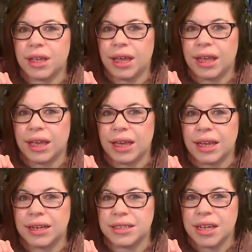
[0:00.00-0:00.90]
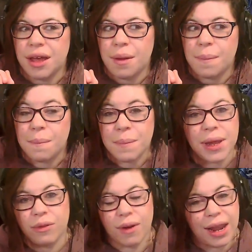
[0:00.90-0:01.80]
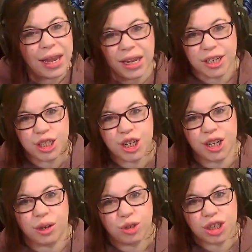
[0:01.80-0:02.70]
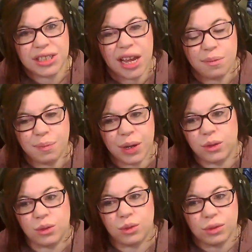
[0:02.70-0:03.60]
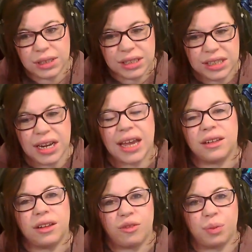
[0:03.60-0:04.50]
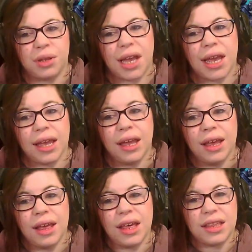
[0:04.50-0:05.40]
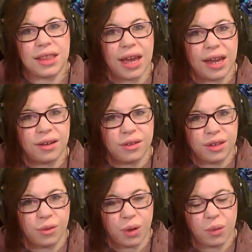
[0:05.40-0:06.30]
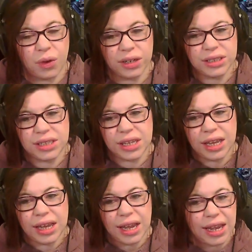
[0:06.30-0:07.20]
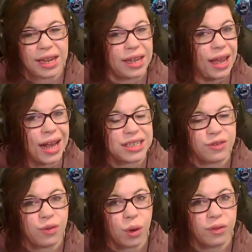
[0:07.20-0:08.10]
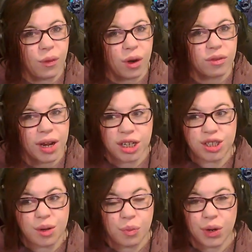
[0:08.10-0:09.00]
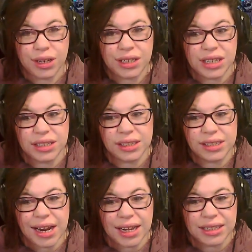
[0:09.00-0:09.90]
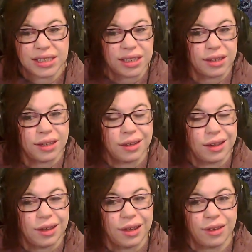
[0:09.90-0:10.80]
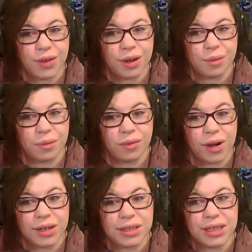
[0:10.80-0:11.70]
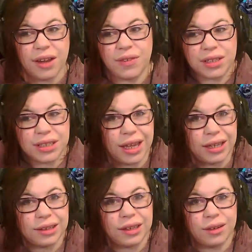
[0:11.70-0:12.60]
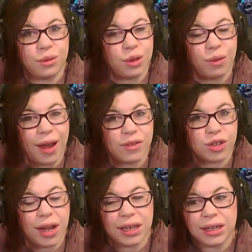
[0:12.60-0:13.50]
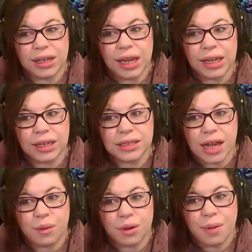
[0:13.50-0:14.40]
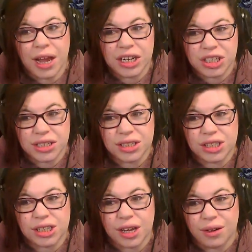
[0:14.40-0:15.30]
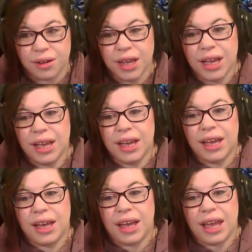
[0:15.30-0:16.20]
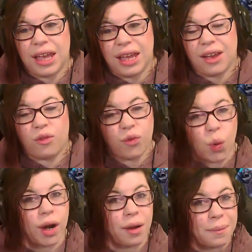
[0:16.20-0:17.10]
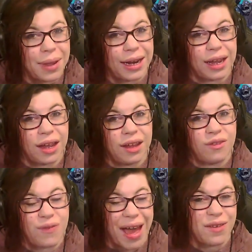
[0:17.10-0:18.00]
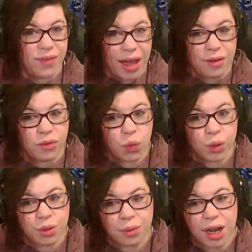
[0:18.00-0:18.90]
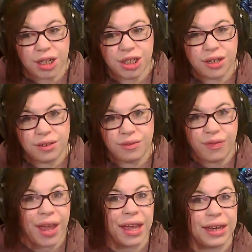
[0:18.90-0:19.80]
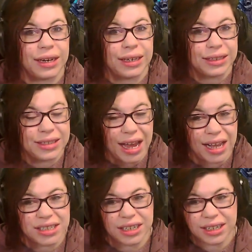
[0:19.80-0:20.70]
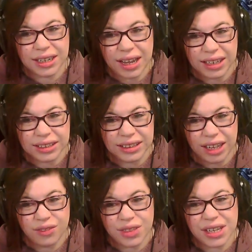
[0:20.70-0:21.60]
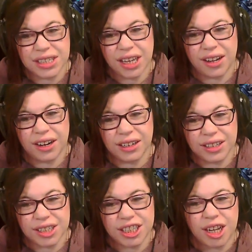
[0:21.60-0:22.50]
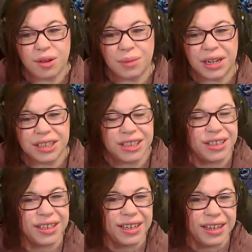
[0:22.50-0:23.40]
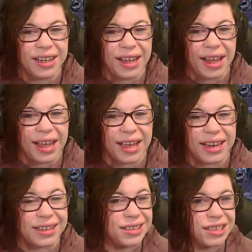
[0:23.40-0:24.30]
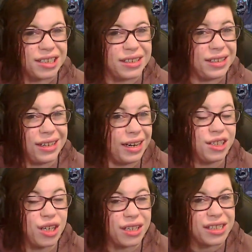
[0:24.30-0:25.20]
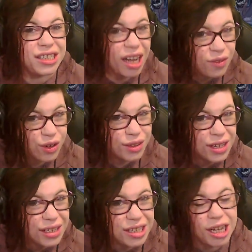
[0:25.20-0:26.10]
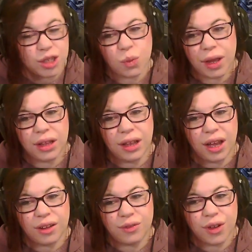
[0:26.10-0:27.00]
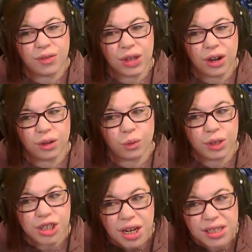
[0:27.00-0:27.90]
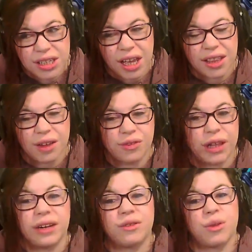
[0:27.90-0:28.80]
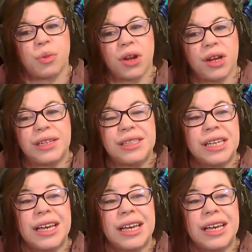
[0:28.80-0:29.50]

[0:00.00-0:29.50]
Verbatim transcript: and mid range, you know, just tempo style of play that we want. As a 4 4 rush, pretty decent stats. If you're running stuff, it's likely you, you have a dragon in hand, I would imagine. So a 4 mana 5 5 with rush, fan fantastic. I love this card so much. And getting to discover this as well off of the card we just saw, that Flight of the Bronze,